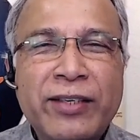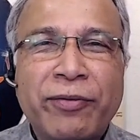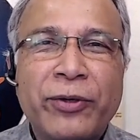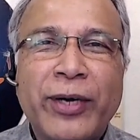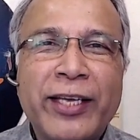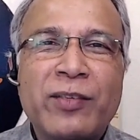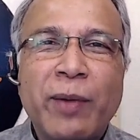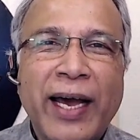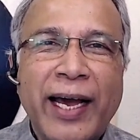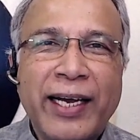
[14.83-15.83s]
a few days
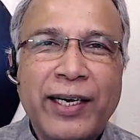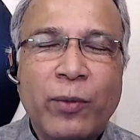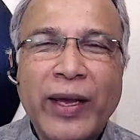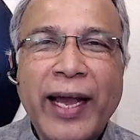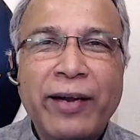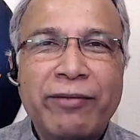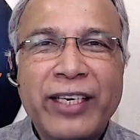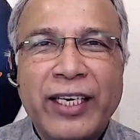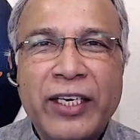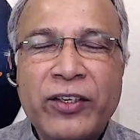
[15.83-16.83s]
back, we had a
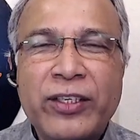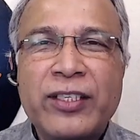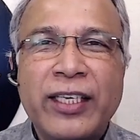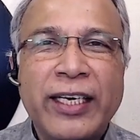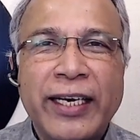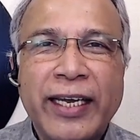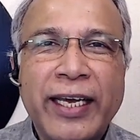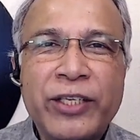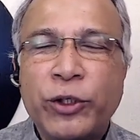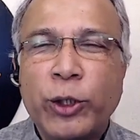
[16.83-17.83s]
very interesting and
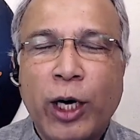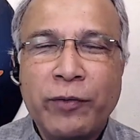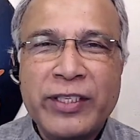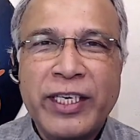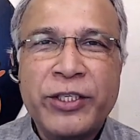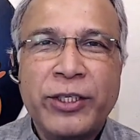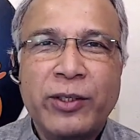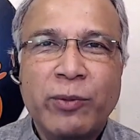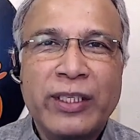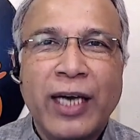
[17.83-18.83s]
engaging
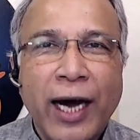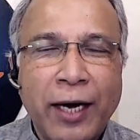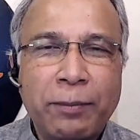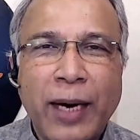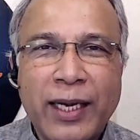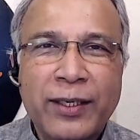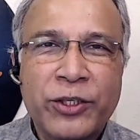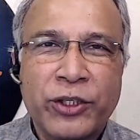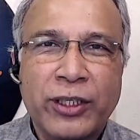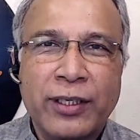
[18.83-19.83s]
conversation with R.
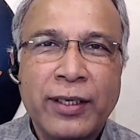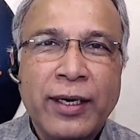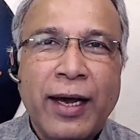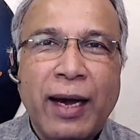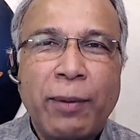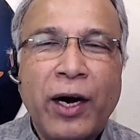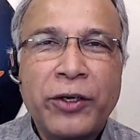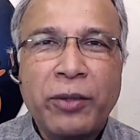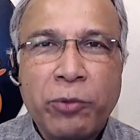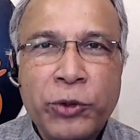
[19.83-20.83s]
Balakrishnan
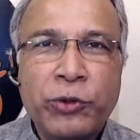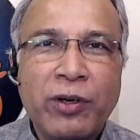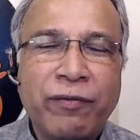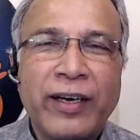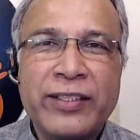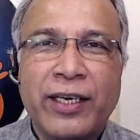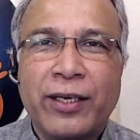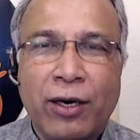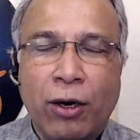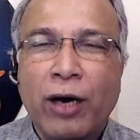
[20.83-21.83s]
about the mutual funds that
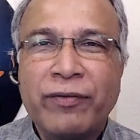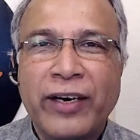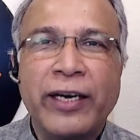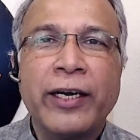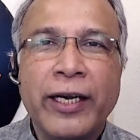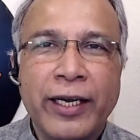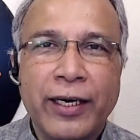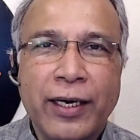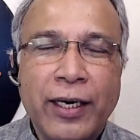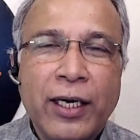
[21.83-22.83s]
are on offer in
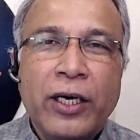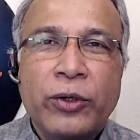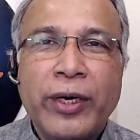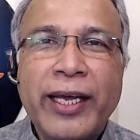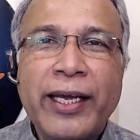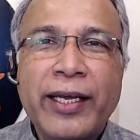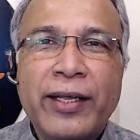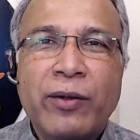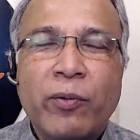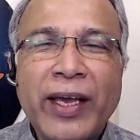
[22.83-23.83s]
India. Today,
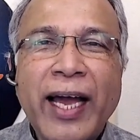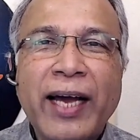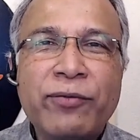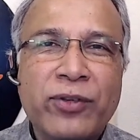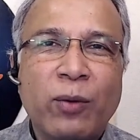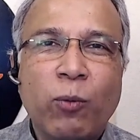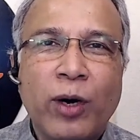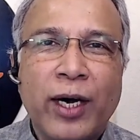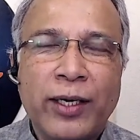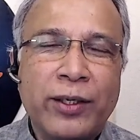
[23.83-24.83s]
we have
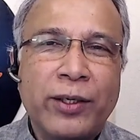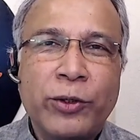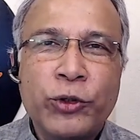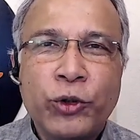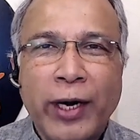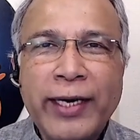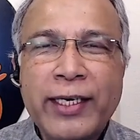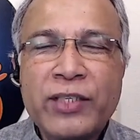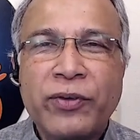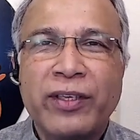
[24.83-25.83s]
someone who's joining
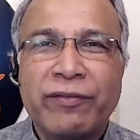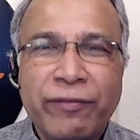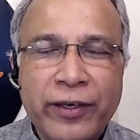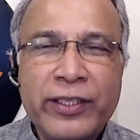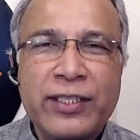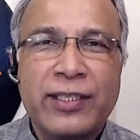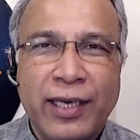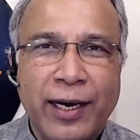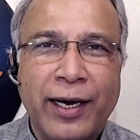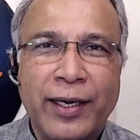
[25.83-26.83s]
us for the first
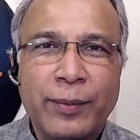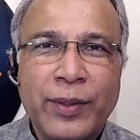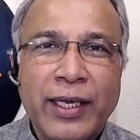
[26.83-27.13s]
time,